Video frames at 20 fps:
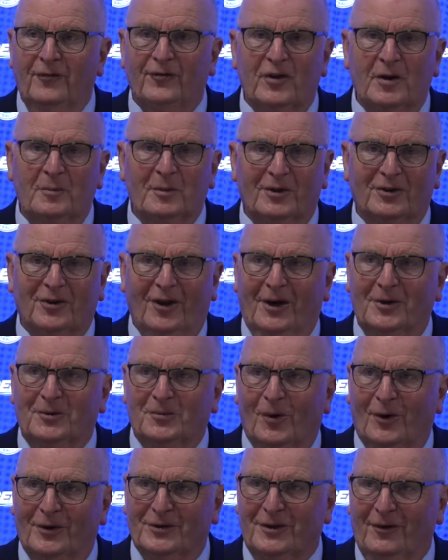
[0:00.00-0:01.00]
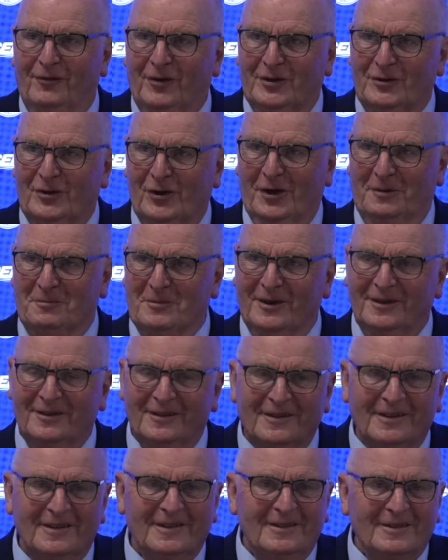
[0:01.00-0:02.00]
famous last words of a chairman.
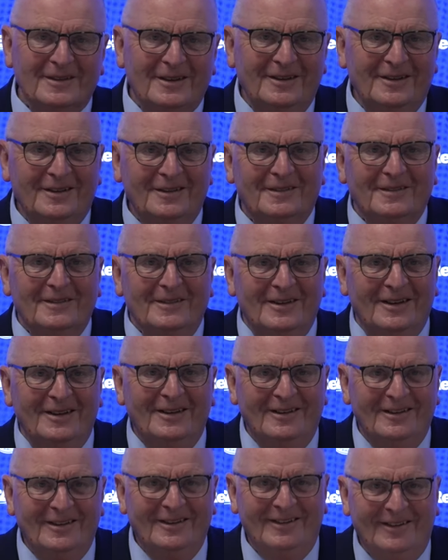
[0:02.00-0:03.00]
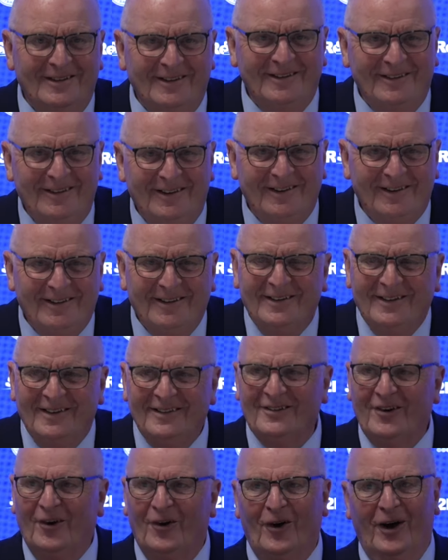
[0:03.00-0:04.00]

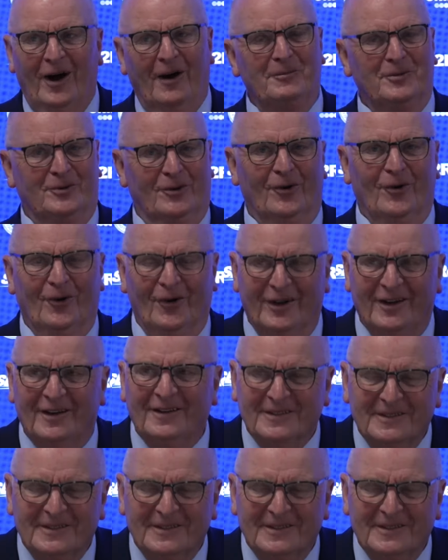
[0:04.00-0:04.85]
You know, absolutely.